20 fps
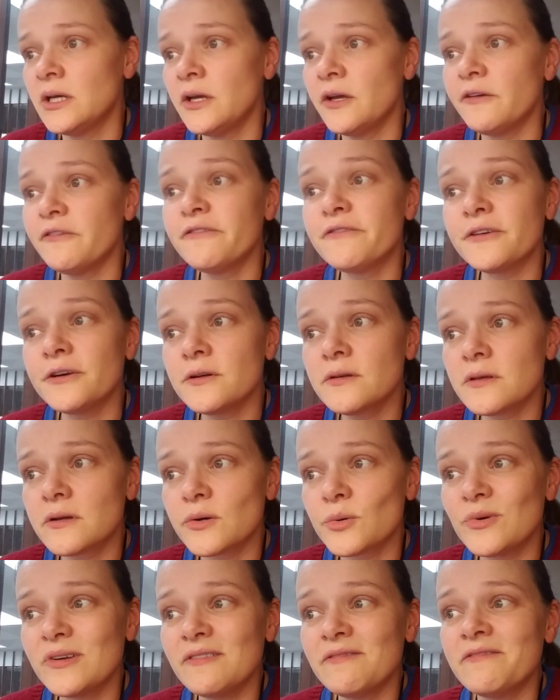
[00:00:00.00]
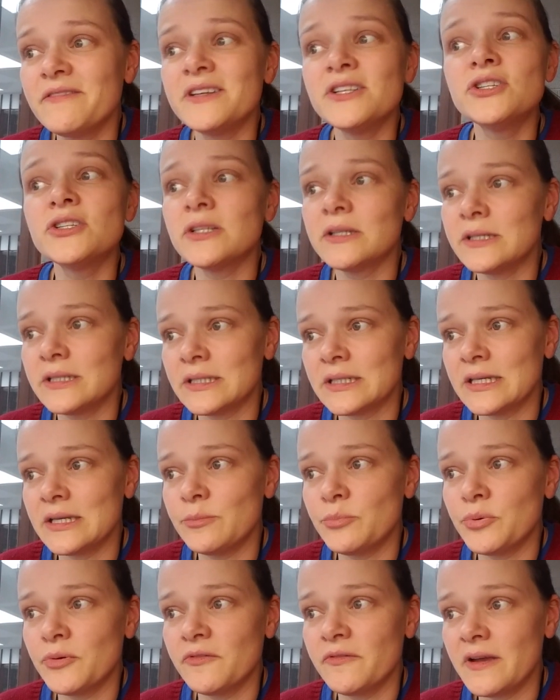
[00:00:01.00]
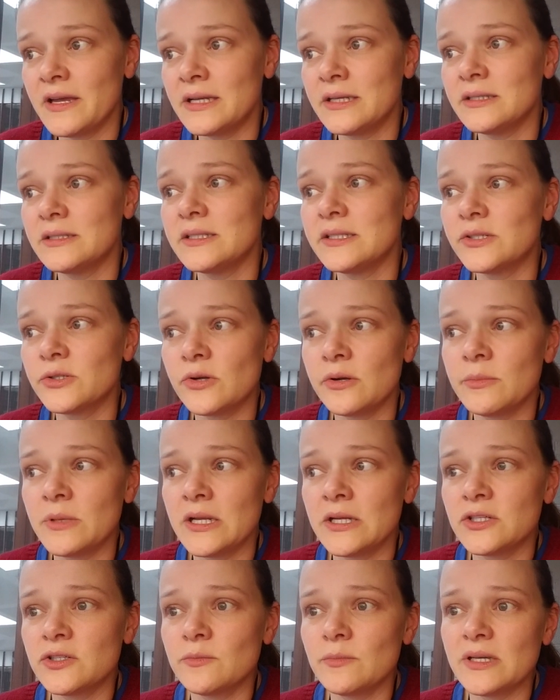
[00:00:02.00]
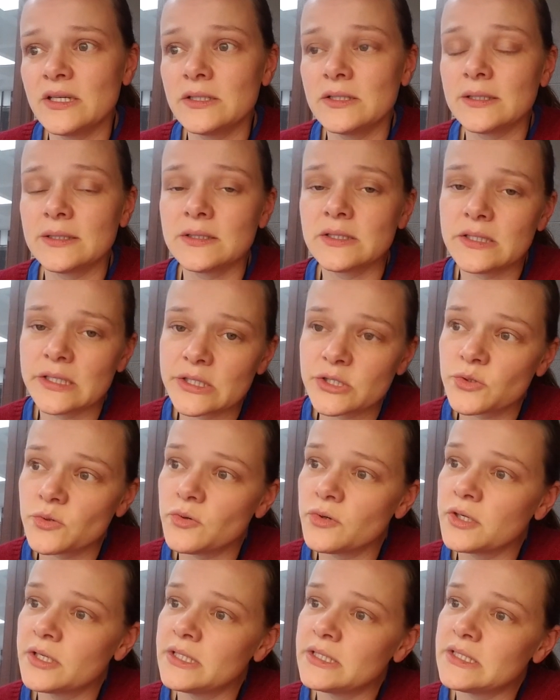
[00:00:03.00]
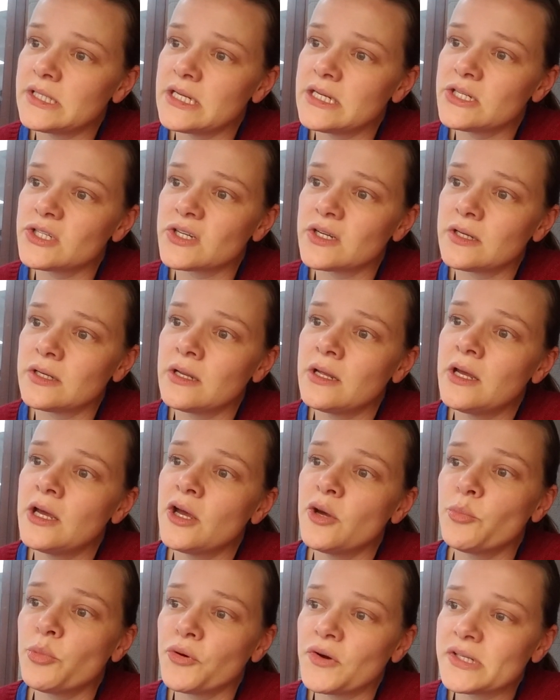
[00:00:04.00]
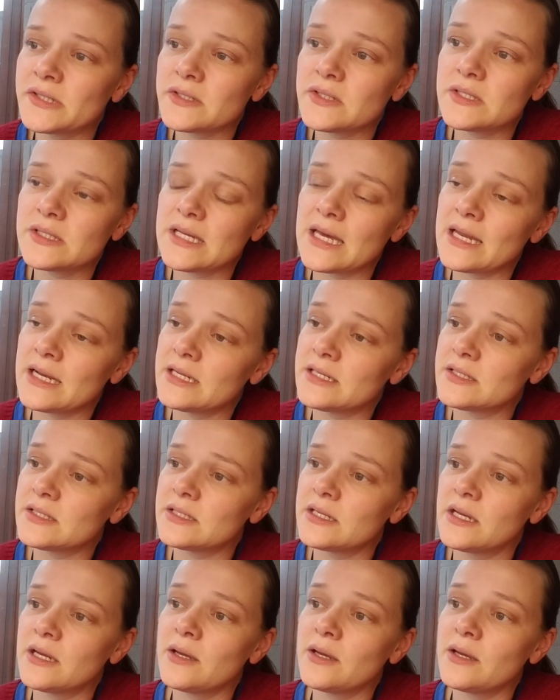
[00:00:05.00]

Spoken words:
Further, we vigilantly prevent discrimination based on sexual orientation, parental status,